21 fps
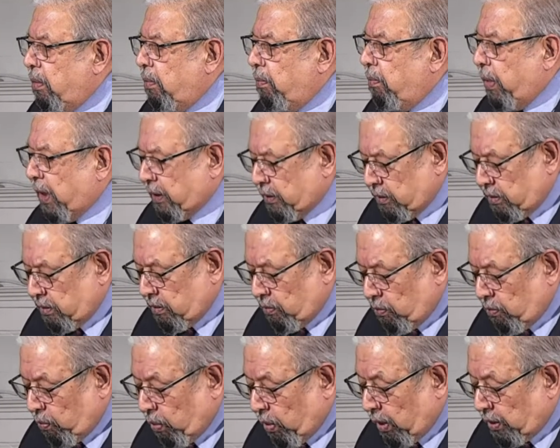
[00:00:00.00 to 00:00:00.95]
But
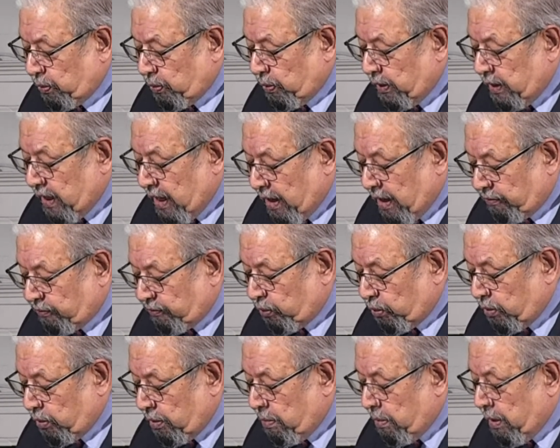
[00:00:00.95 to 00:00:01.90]
what we have
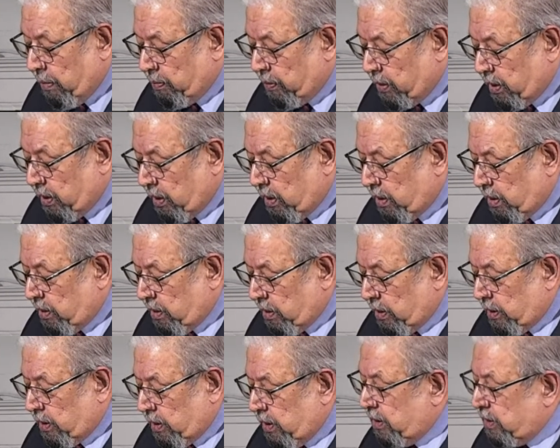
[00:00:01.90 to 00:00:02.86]
to remember
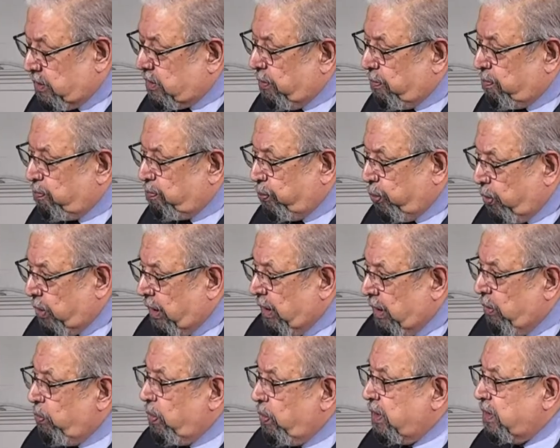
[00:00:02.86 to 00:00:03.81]
is that
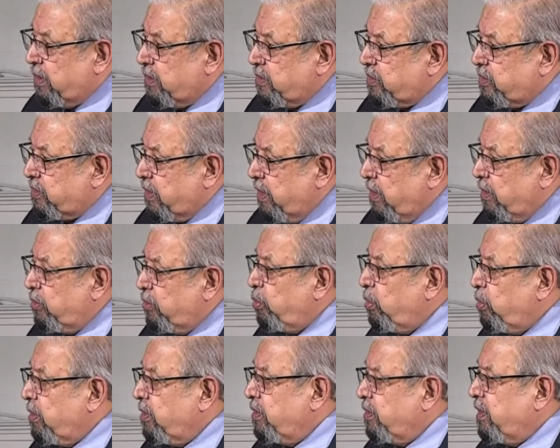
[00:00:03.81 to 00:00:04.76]
putting words
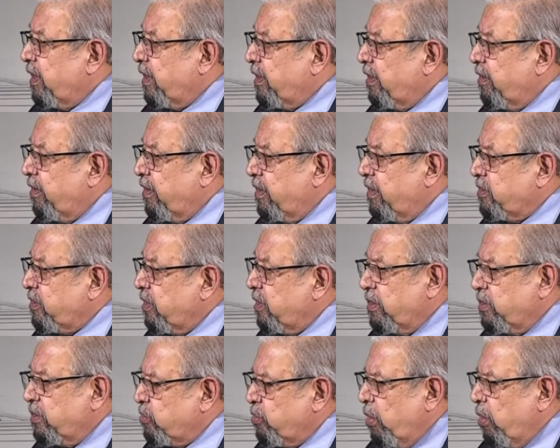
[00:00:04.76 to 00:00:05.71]
into a declaration
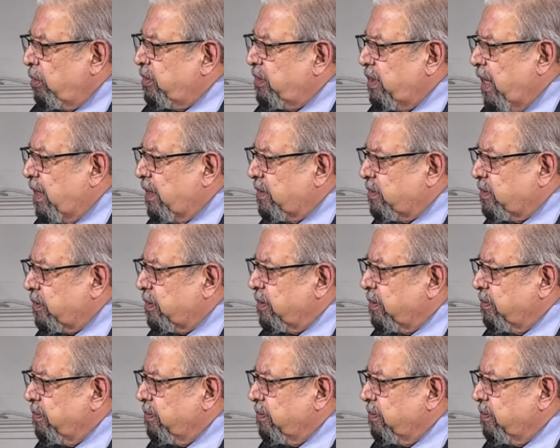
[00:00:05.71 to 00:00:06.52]
is not the answer.